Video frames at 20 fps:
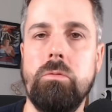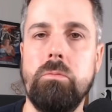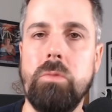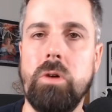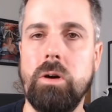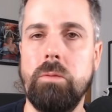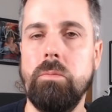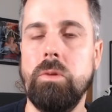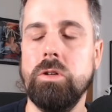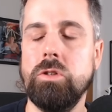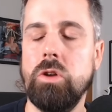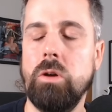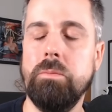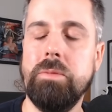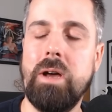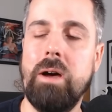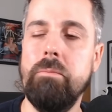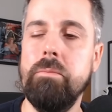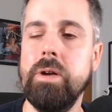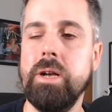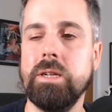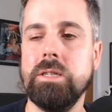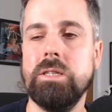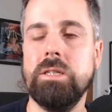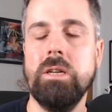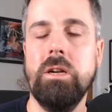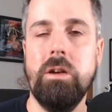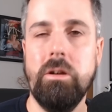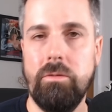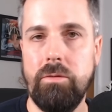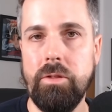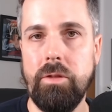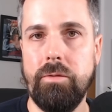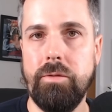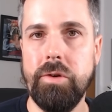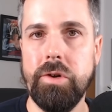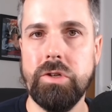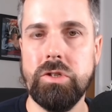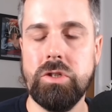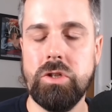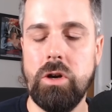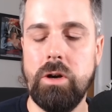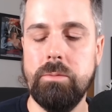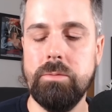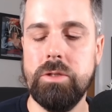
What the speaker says: my top-down mix for the first time.